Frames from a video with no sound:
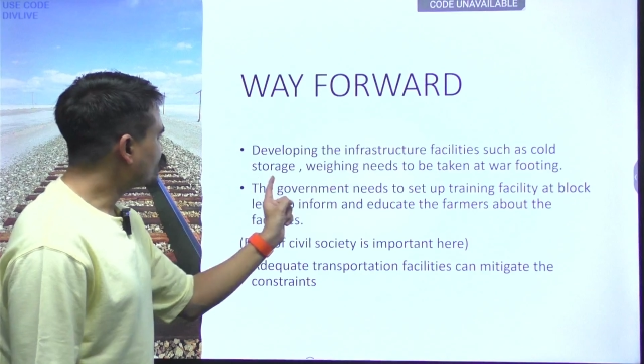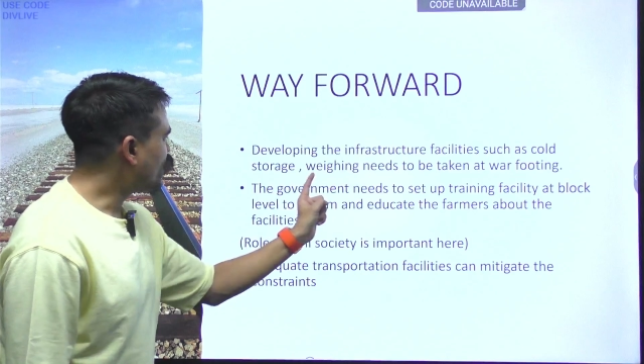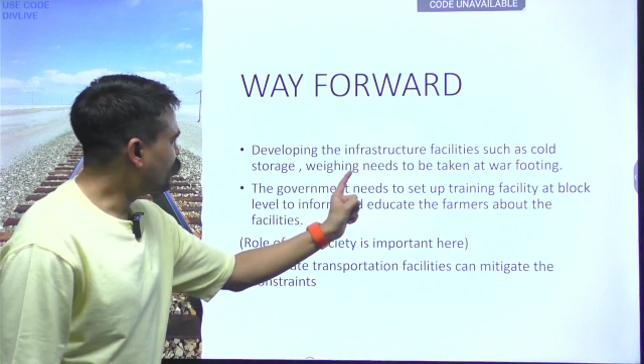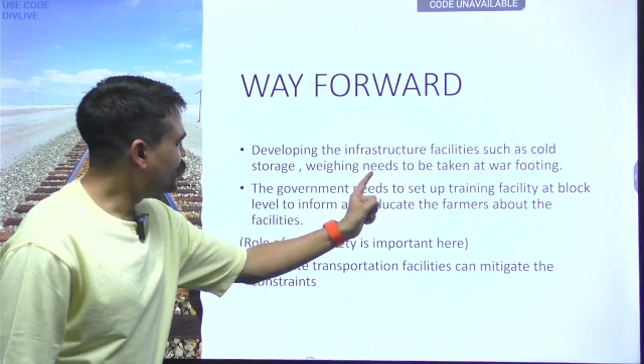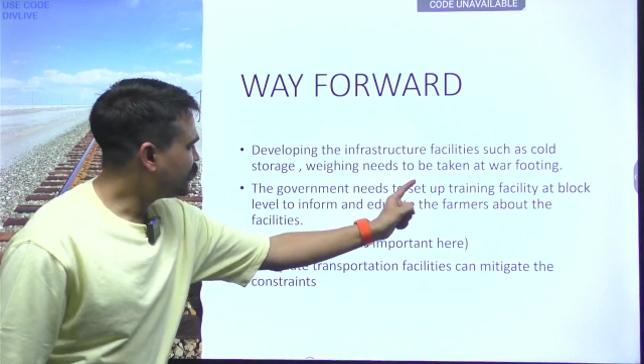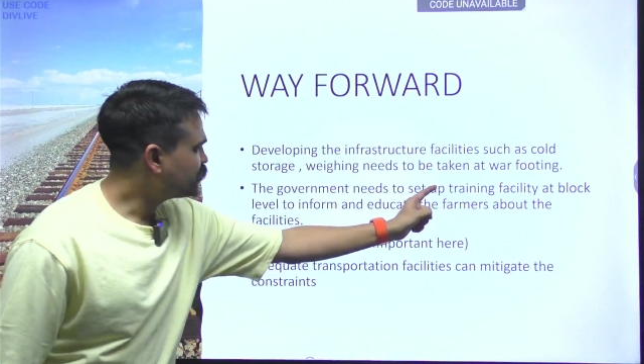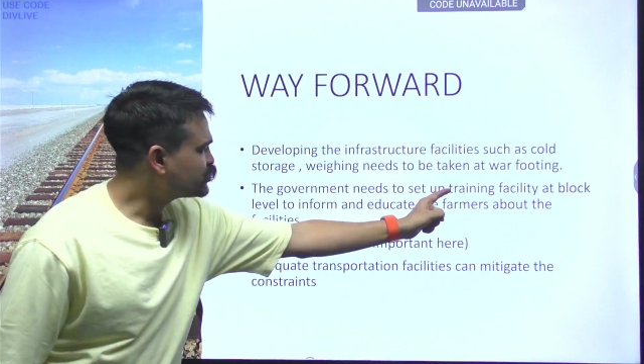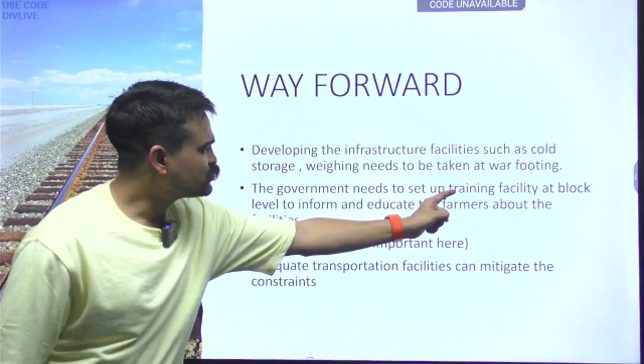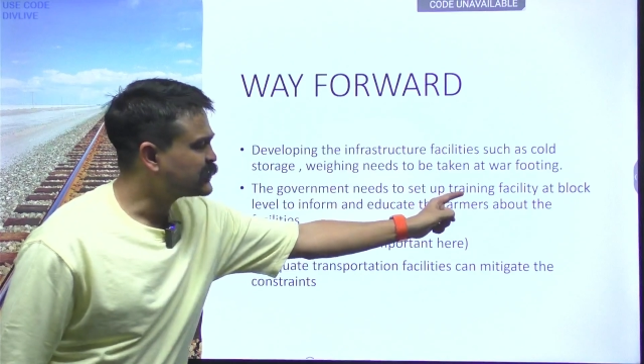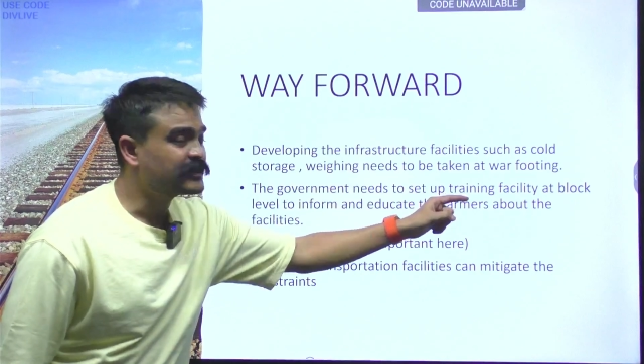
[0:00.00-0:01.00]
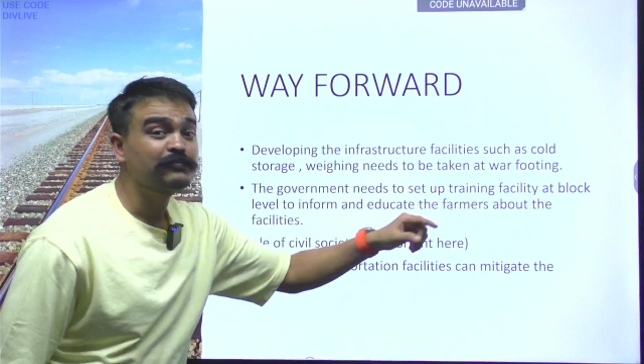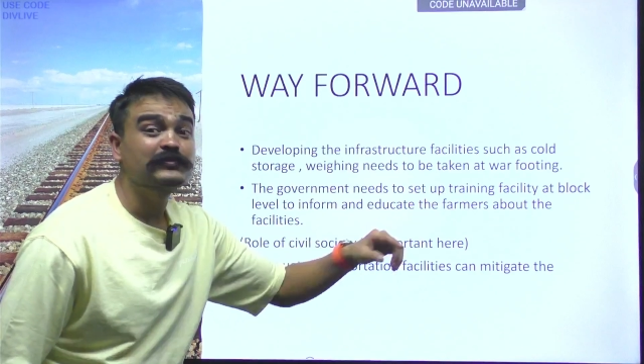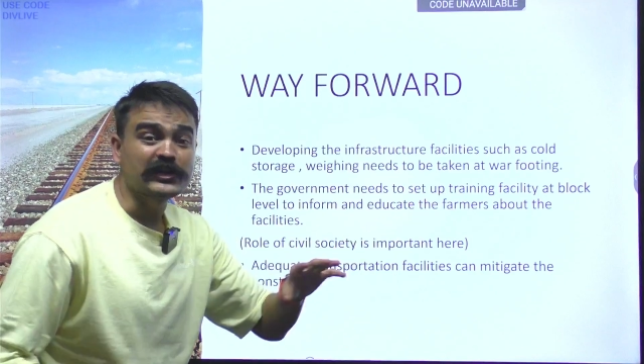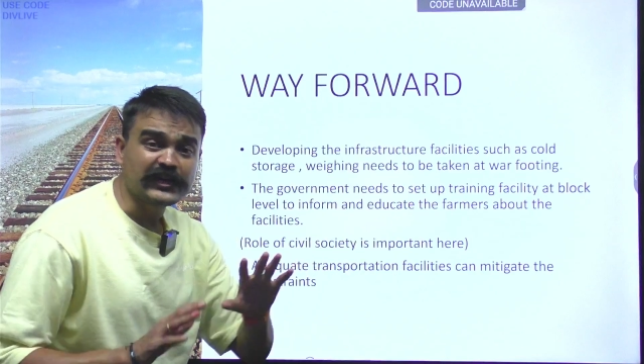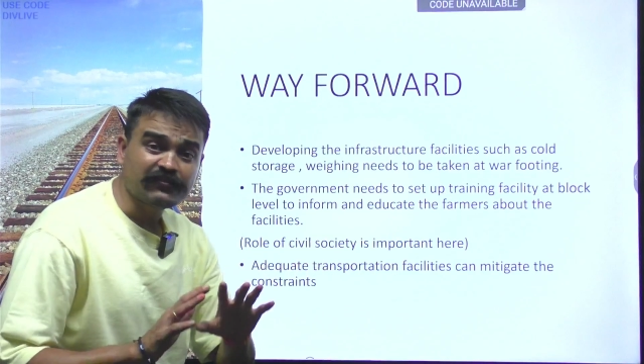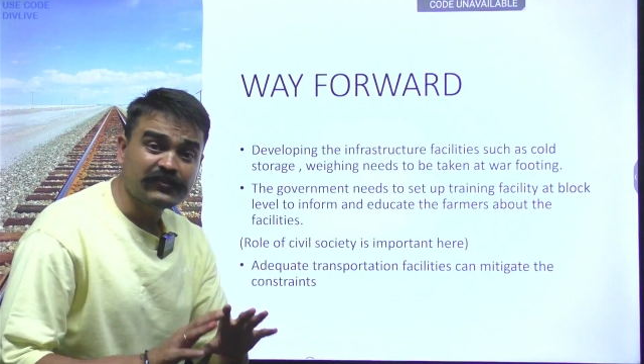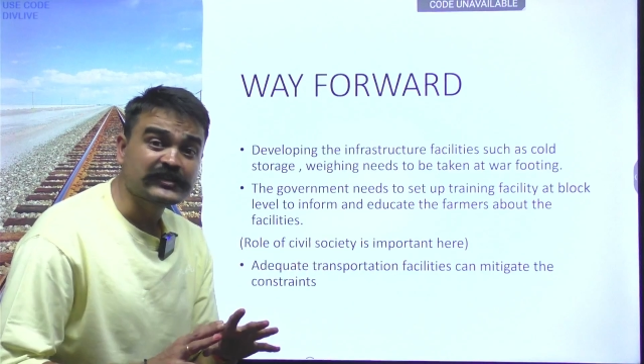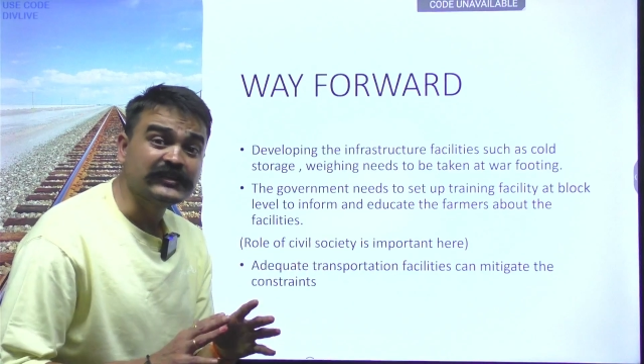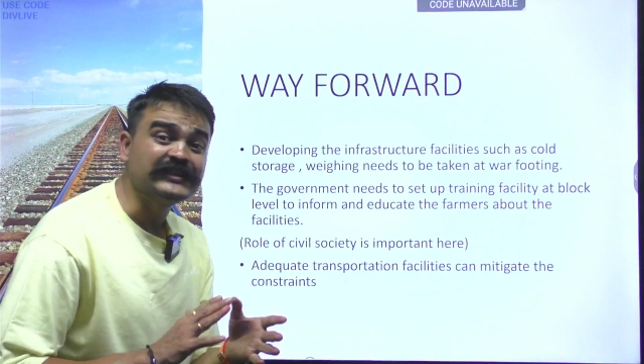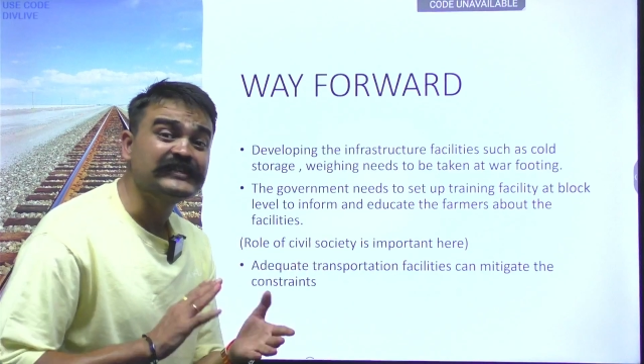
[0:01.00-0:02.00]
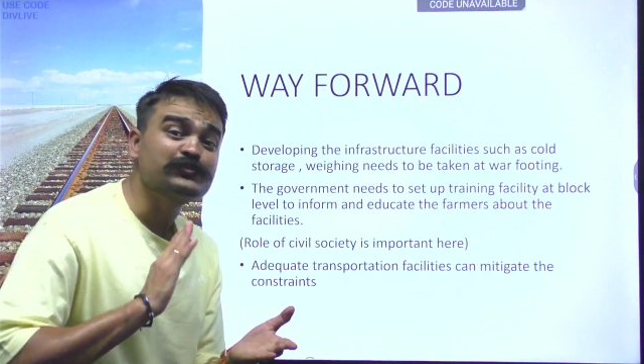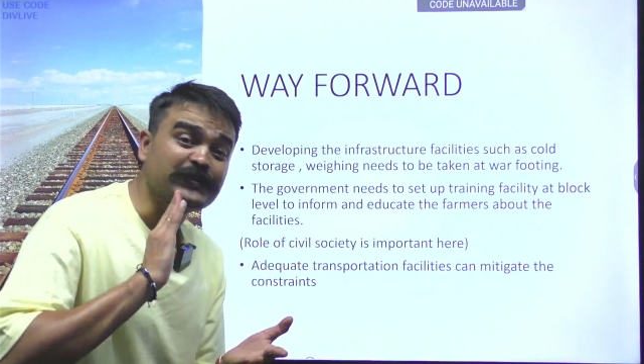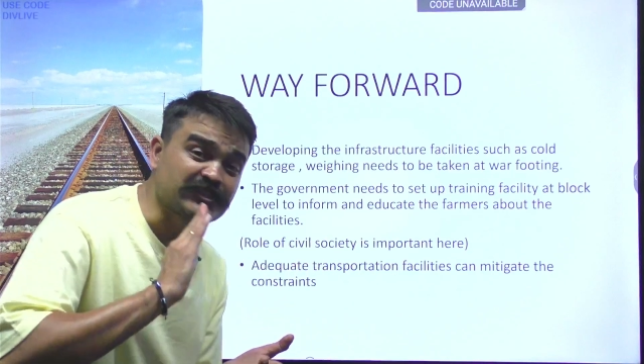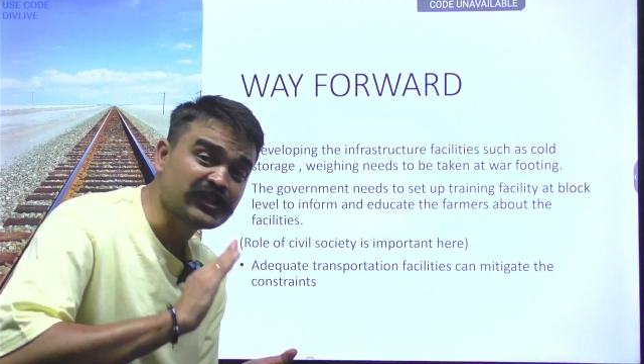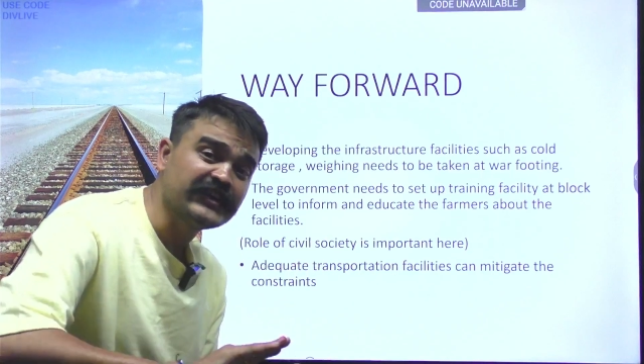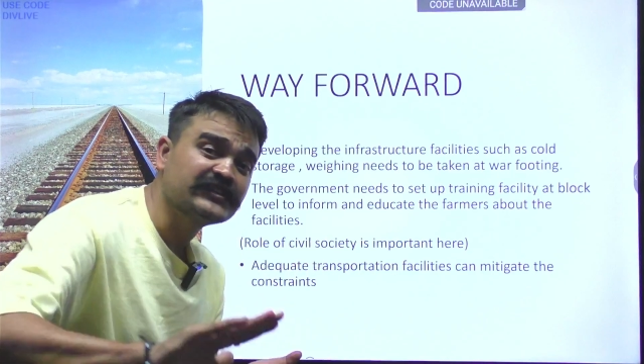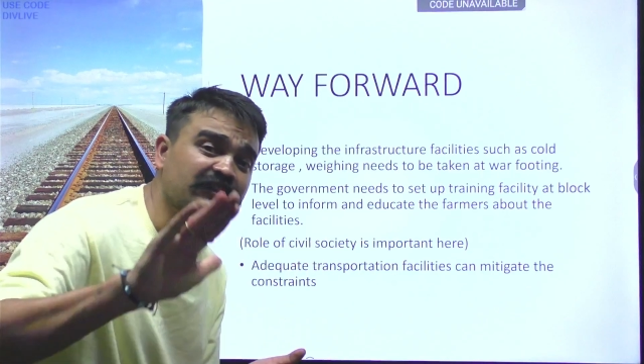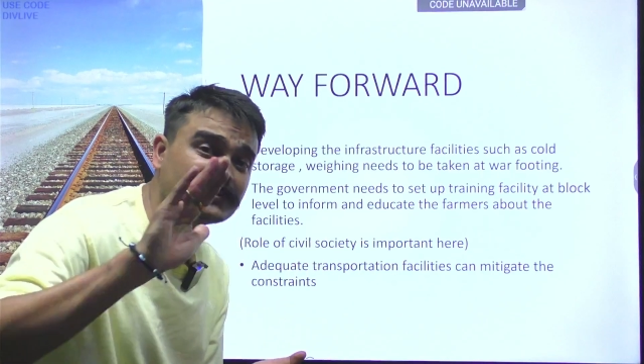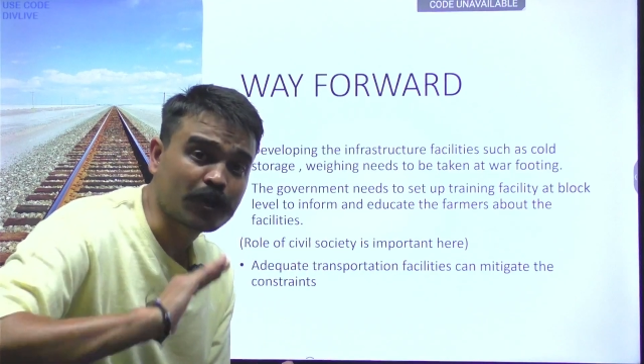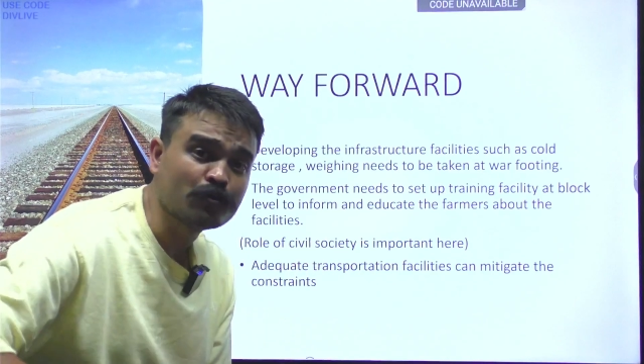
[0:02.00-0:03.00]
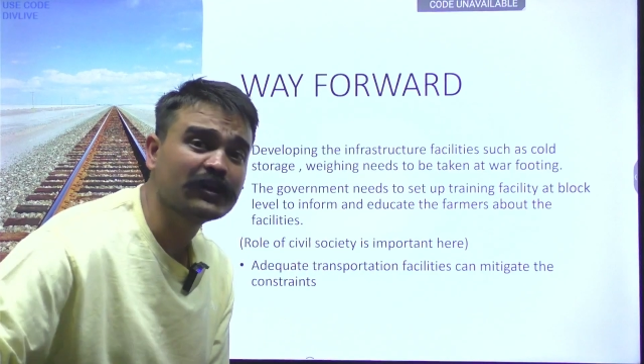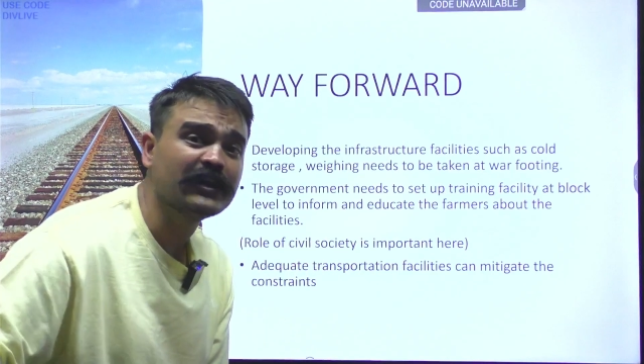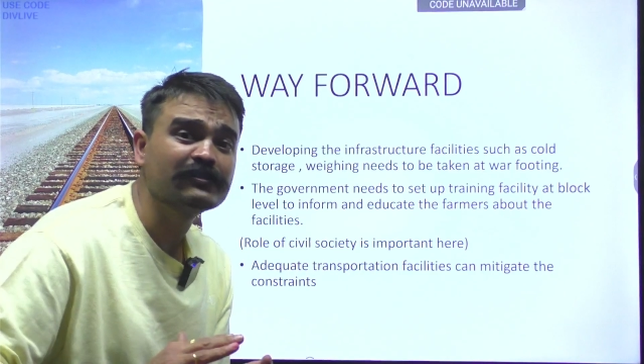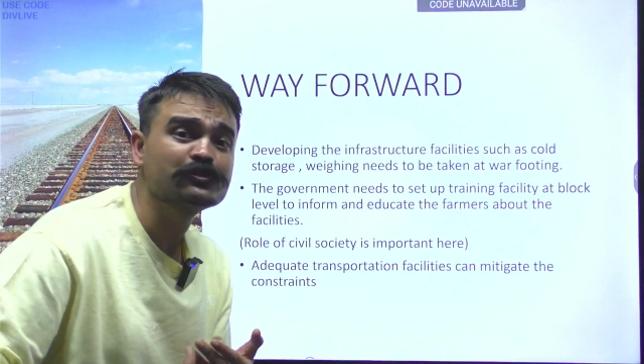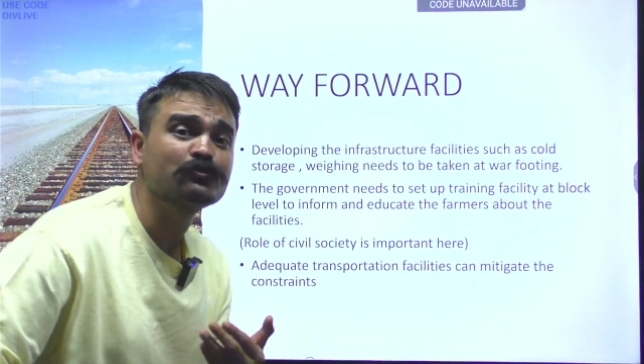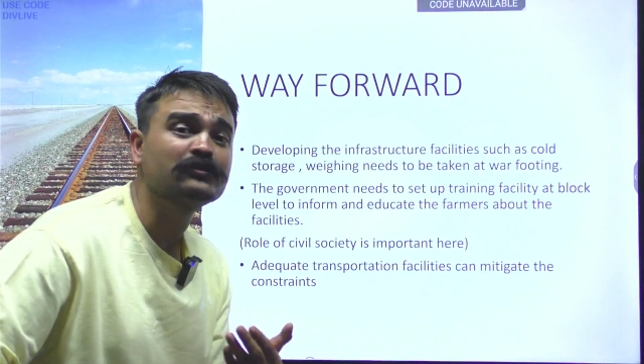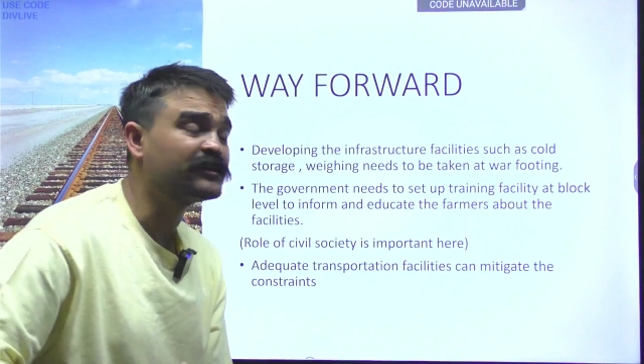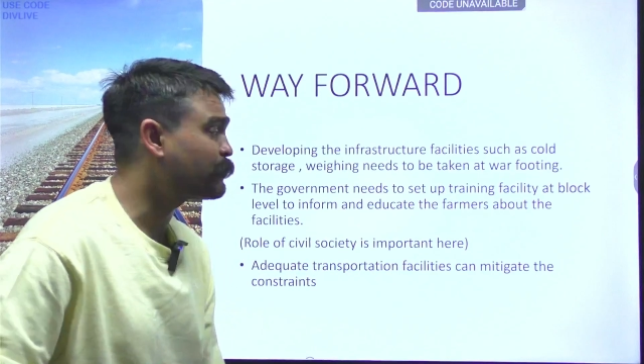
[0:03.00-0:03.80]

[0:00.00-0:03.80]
government needs to set up training facilities, especially at the taluk level, so that the